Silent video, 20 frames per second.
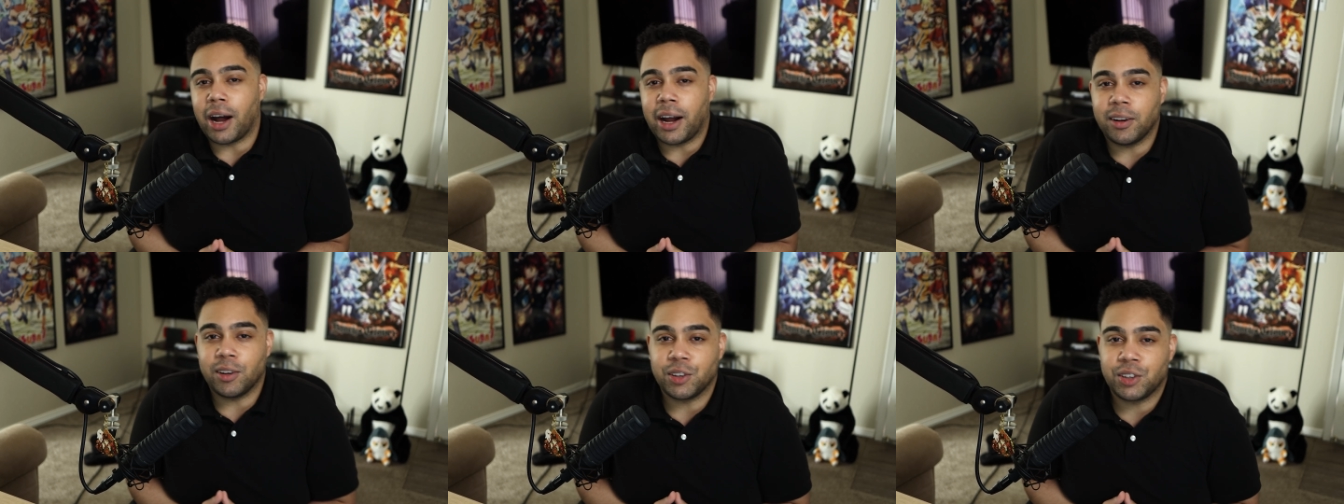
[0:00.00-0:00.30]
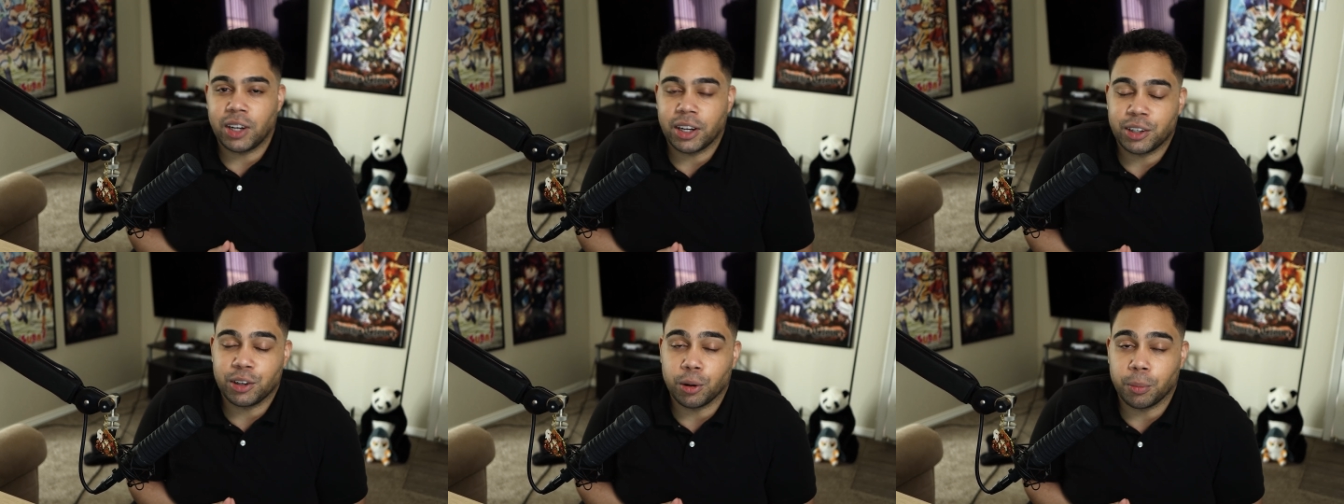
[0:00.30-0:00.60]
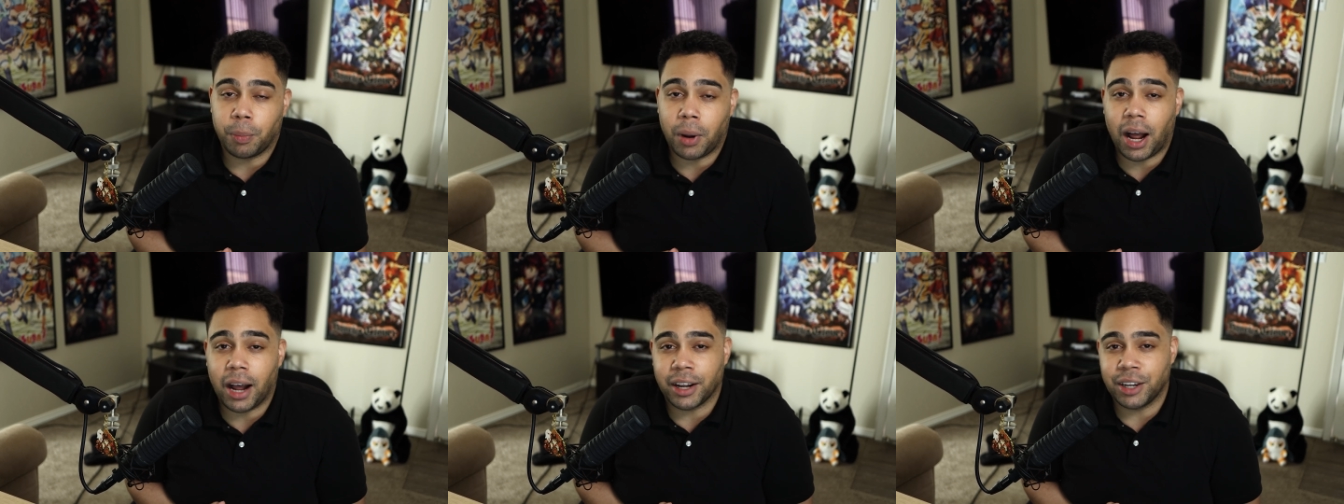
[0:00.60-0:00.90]
It looks like their
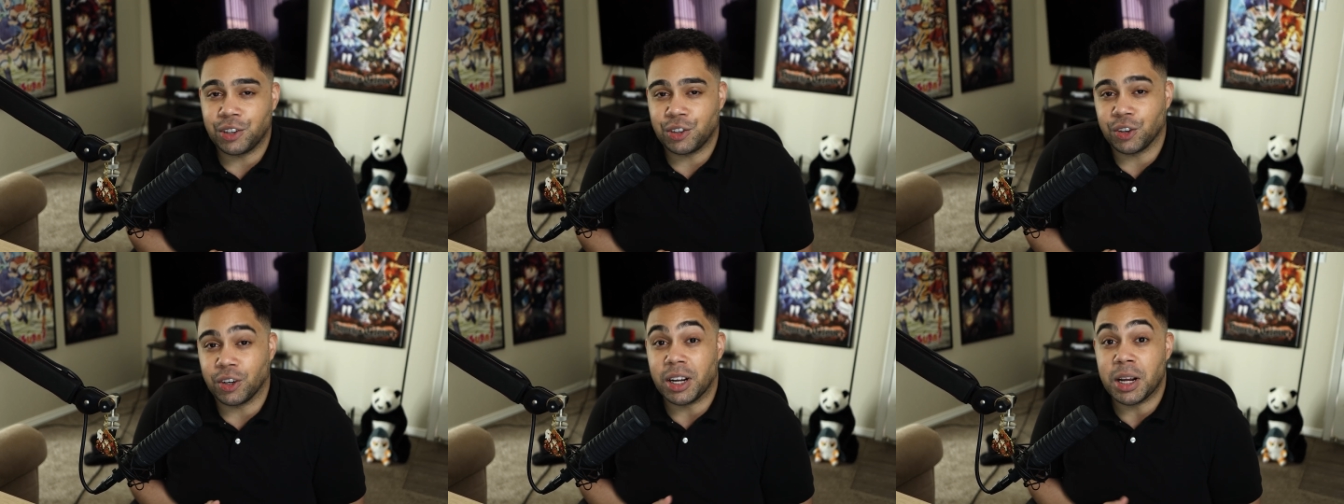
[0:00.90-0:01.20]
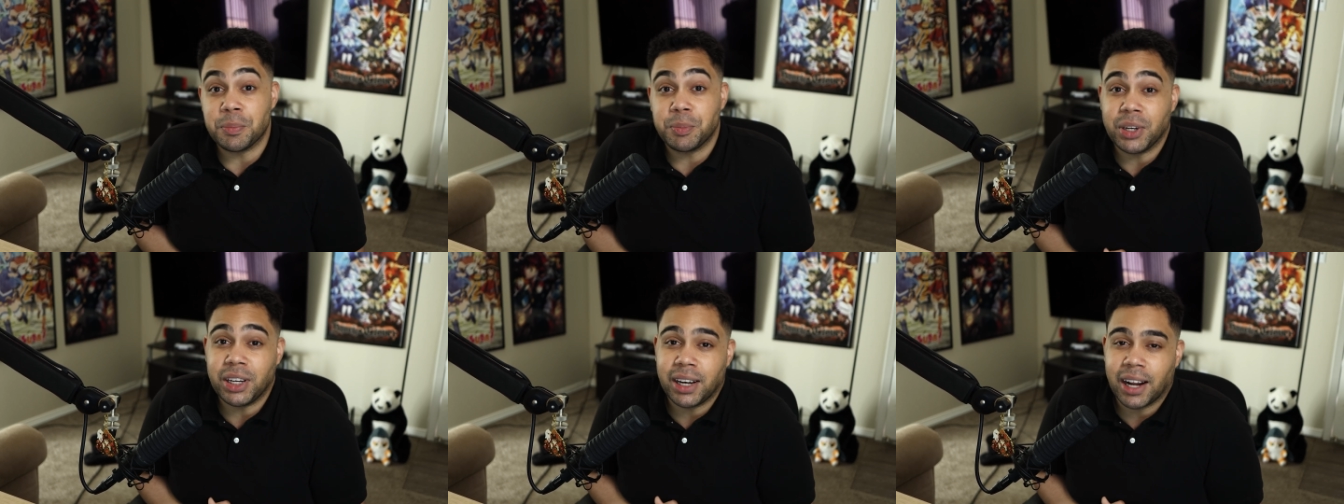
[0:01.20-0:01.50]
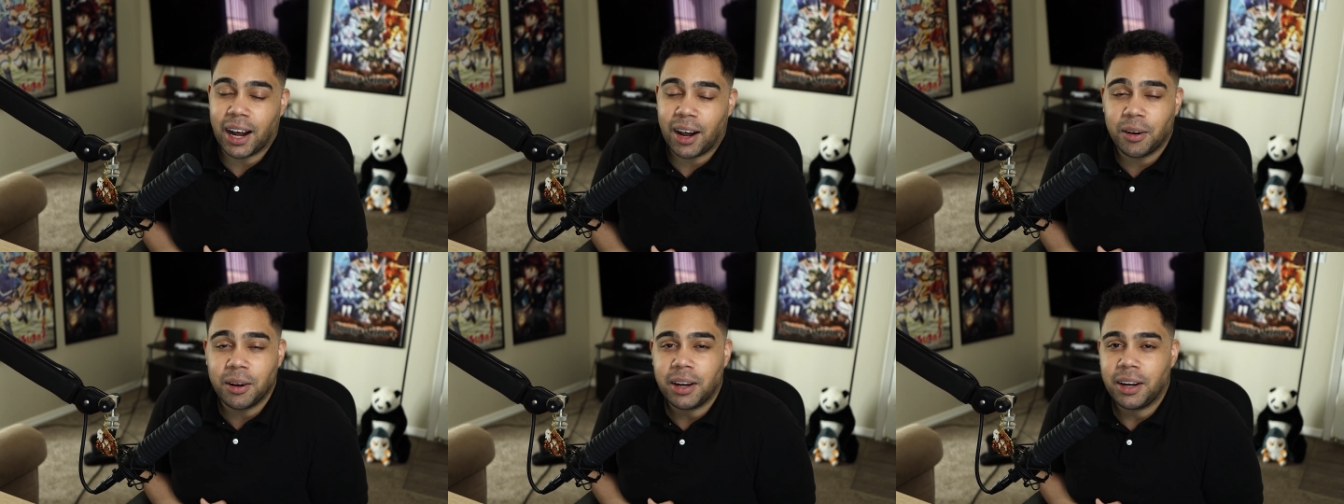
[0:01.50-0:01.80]
pockets are empty
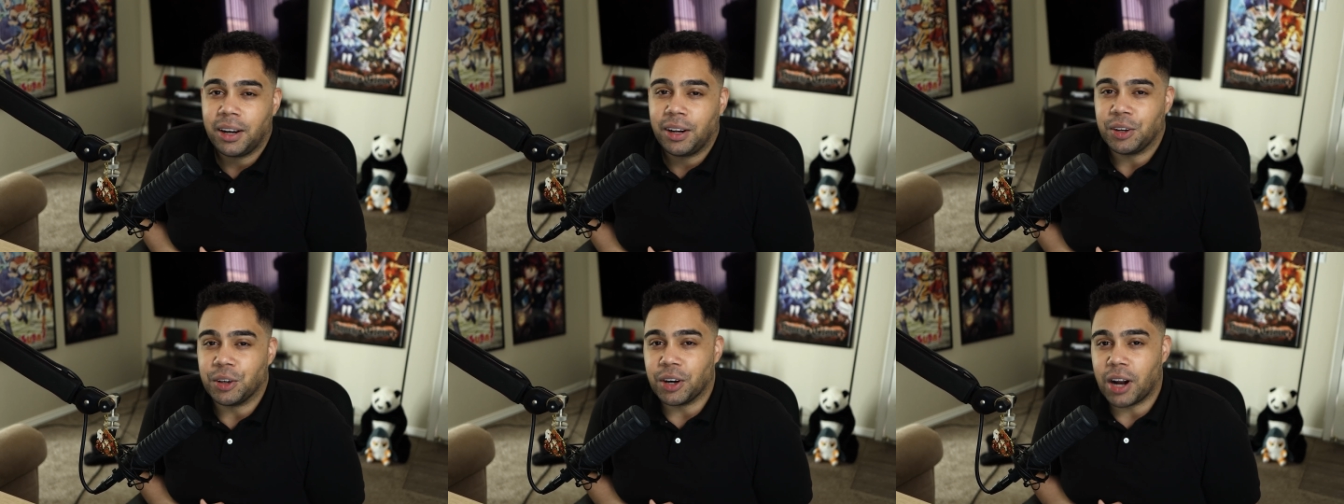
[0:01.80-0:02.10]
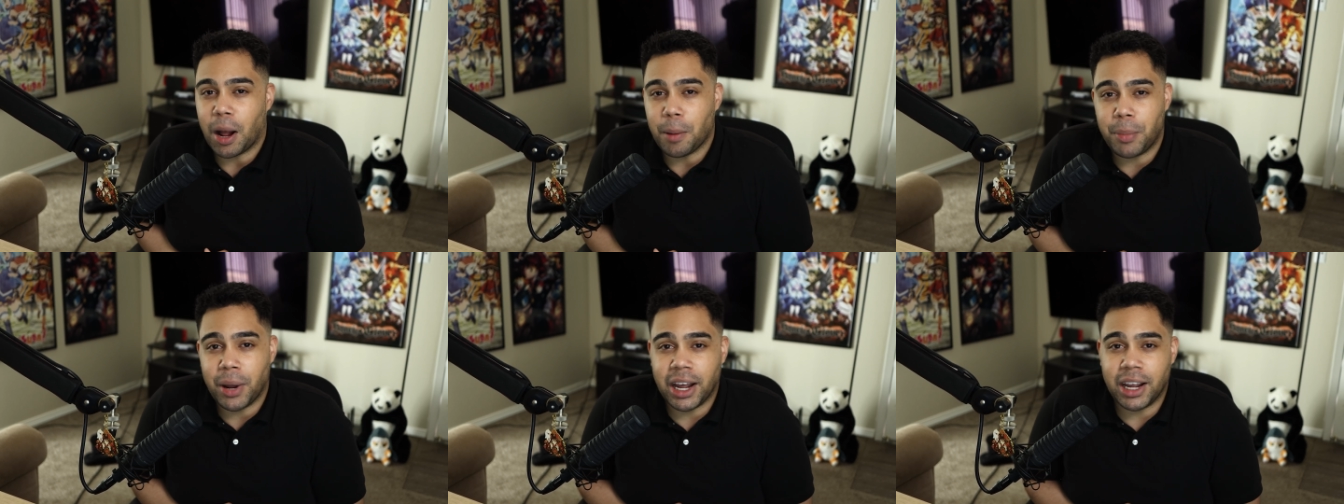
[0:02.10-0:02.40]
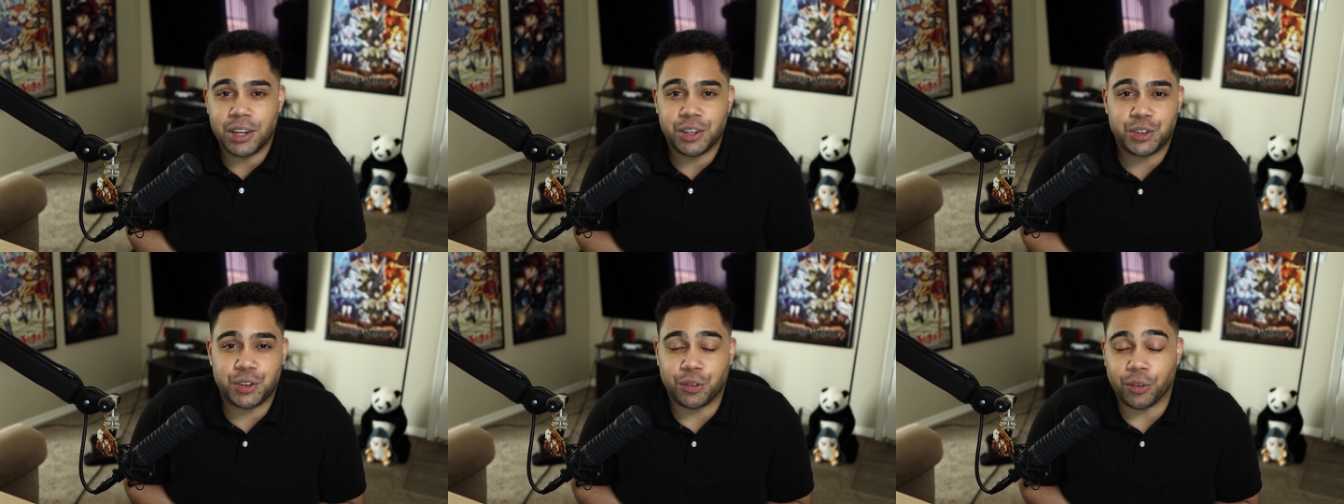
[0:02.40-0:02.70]
now. They're not
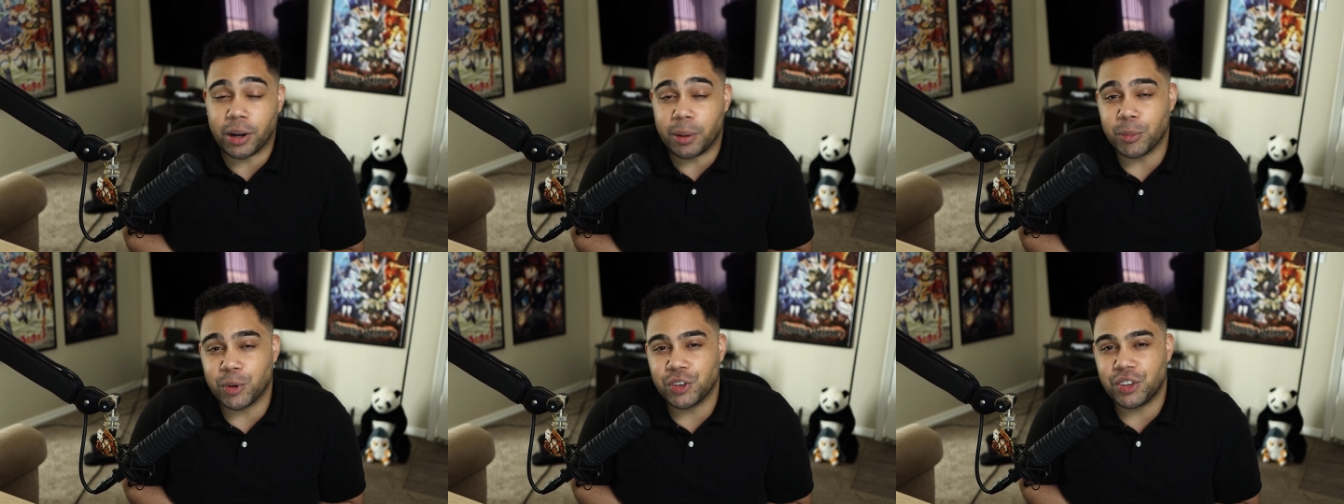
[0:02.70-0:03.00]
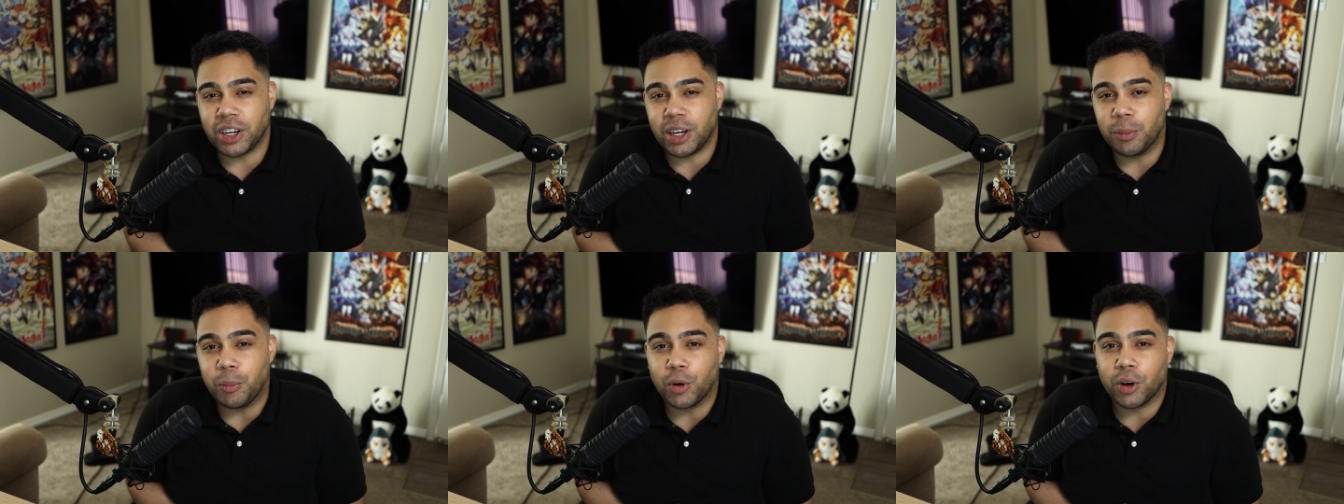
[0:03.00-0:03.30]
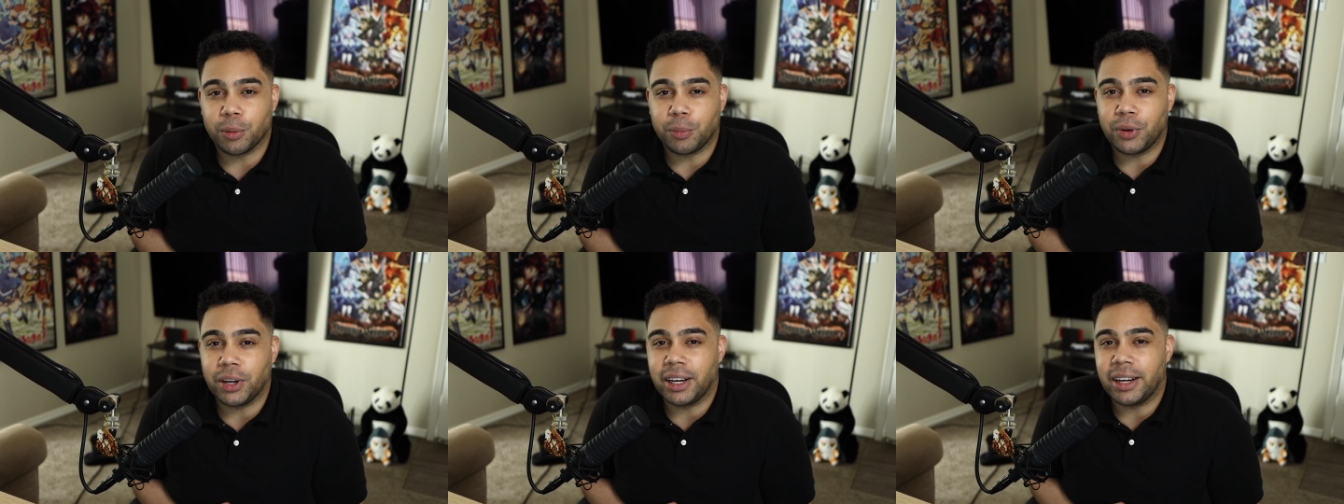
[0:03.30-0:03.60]
paying streamers anymore
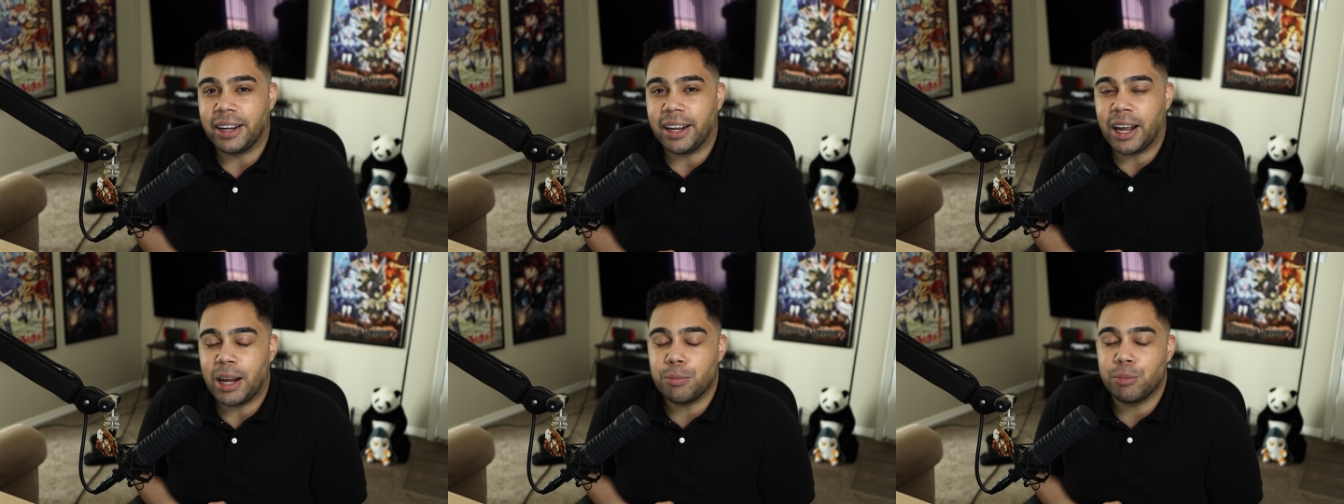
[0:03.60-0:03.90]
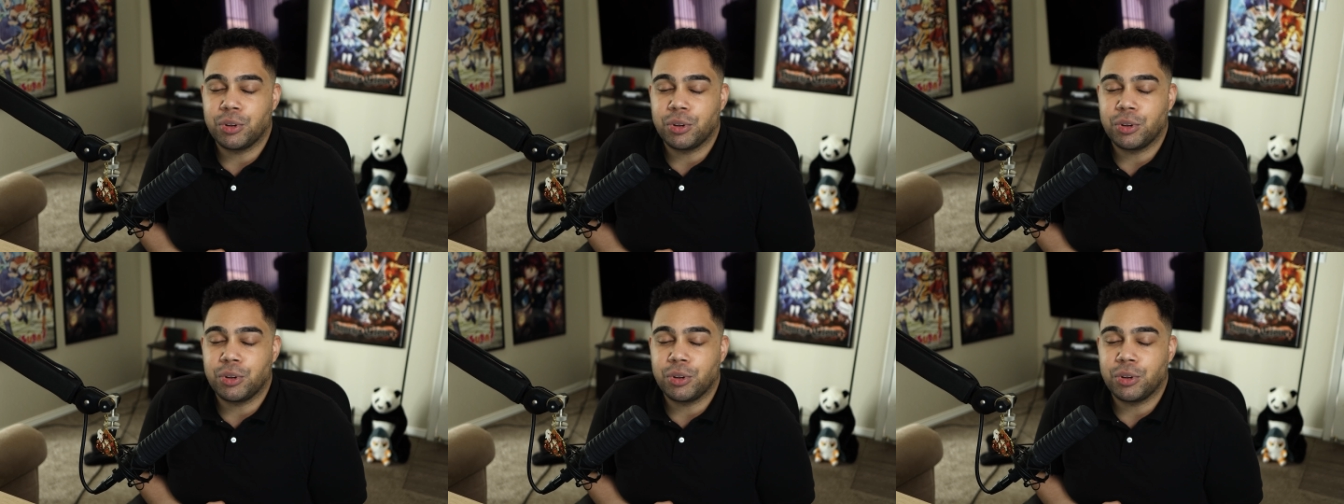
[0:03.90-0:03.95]
to play the game,